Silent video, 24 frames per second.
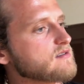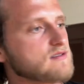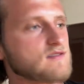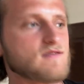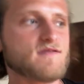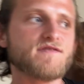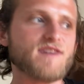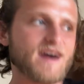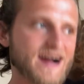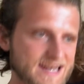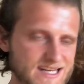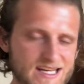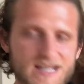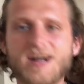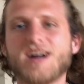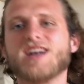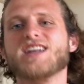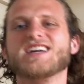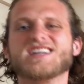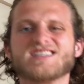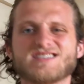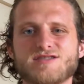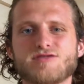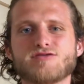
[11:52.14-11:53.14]
Find it
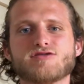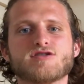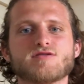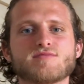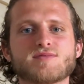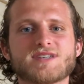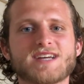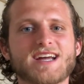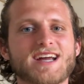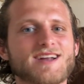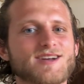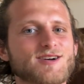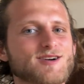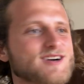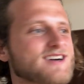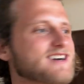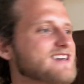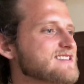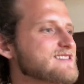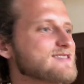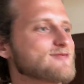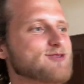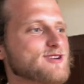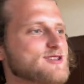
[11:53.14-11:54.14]
on his YouTube channel,
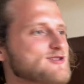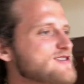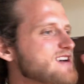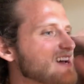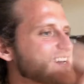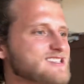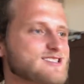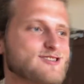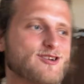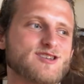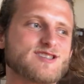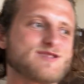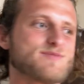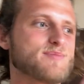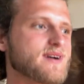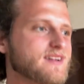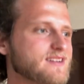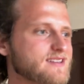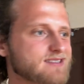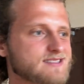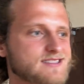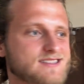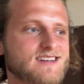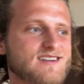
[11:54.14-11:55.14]
because when you got to start
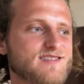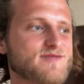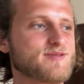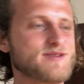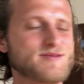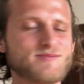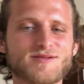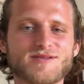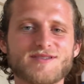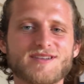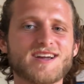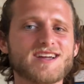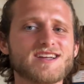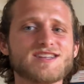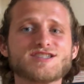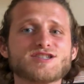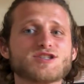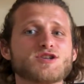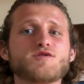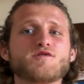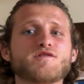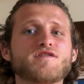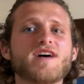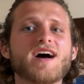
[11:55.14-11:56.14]
spelling stuff, people are like, it's
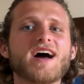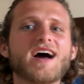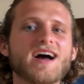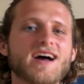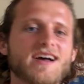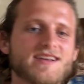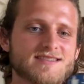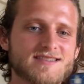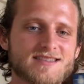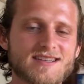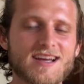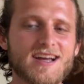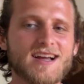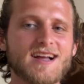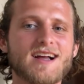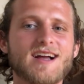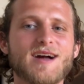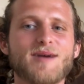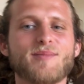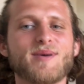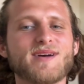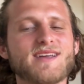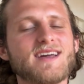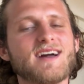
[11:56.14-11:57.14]
too fast.
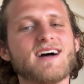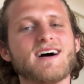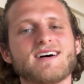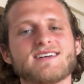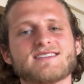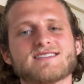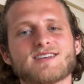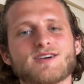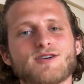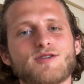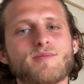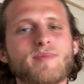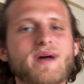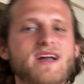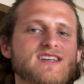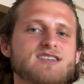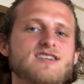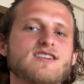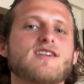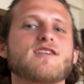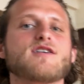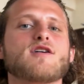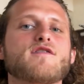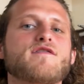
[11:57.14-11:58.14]
But yeah, so make
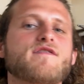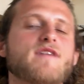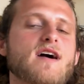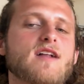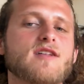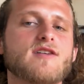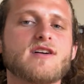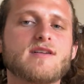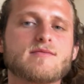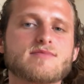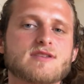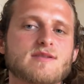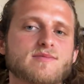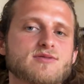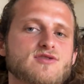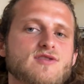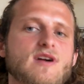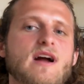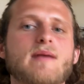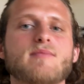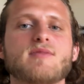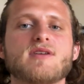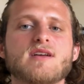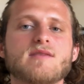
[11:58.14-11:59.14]
sure y'all go follow him,
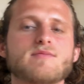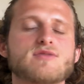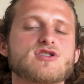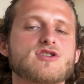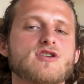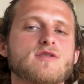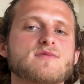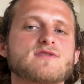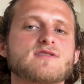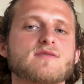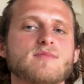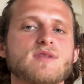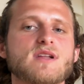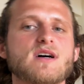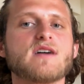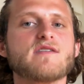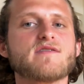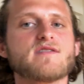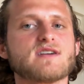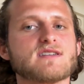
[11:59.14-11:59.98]
subscribe to him, show him some love,